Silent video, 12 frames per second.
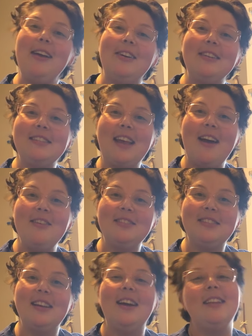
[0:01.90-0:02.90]
Girl
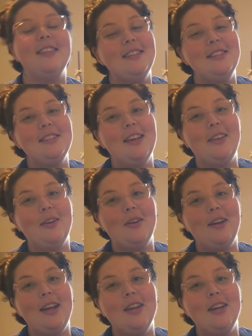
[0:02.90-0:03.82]
Scouts! This is Hillary,